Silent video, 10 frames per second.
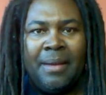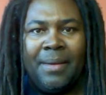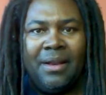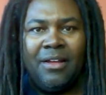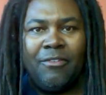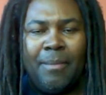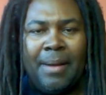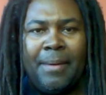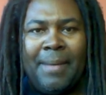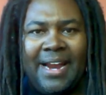but look,
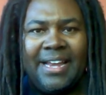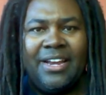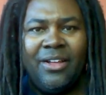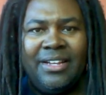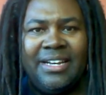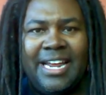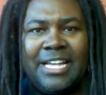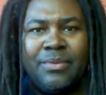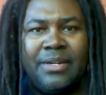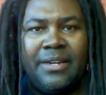remember back in the olden
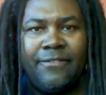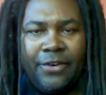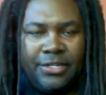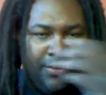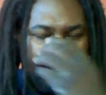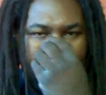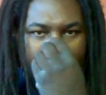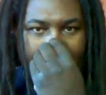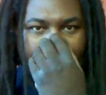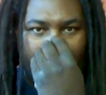days when the first
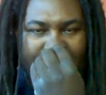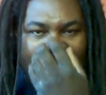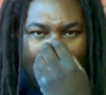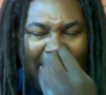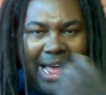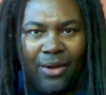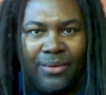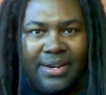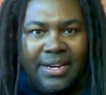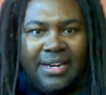UFCs first came out,